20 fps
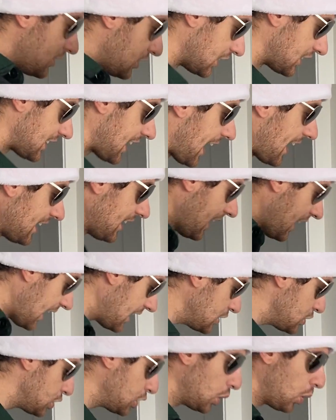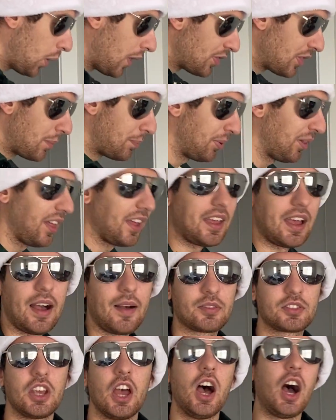to get into the
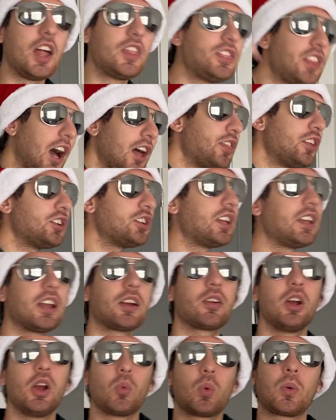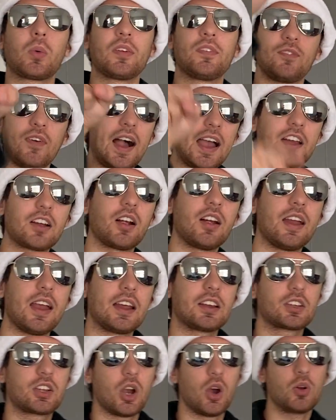playoffs. Another year where we fire our
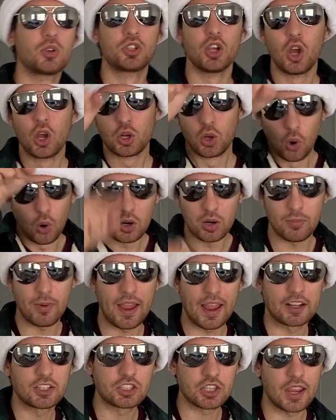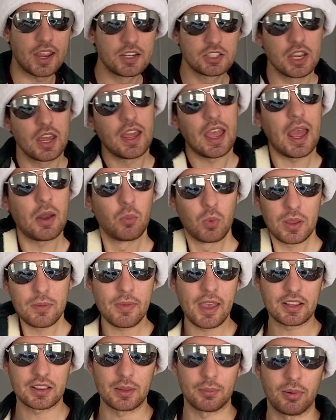head coach, quarterback change, and we
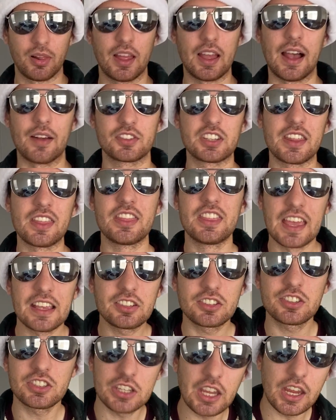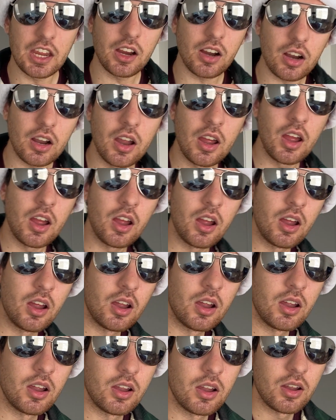make the playoffs. And this year,
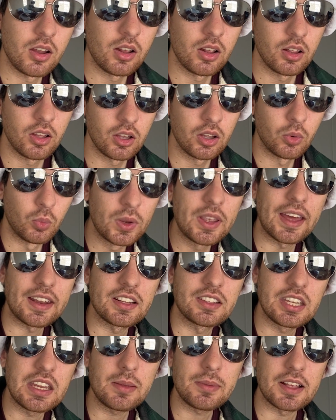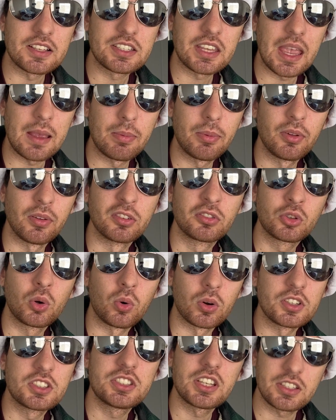we got a team that's capable of
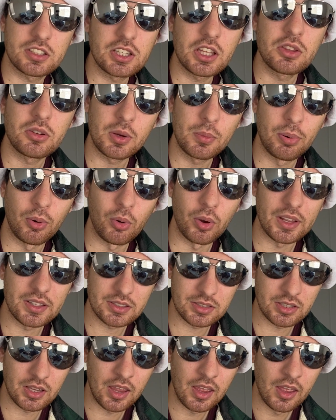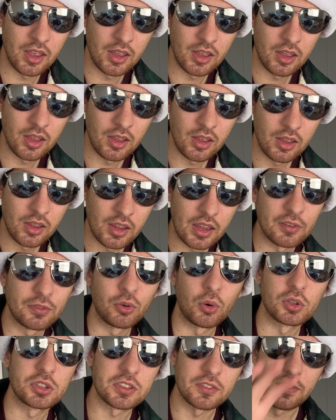scoring 63 points and
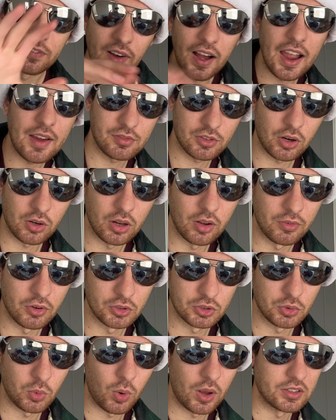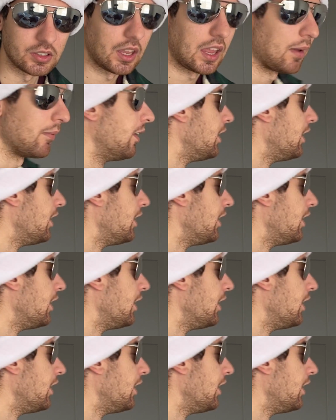forcing 5 turnovers in one game,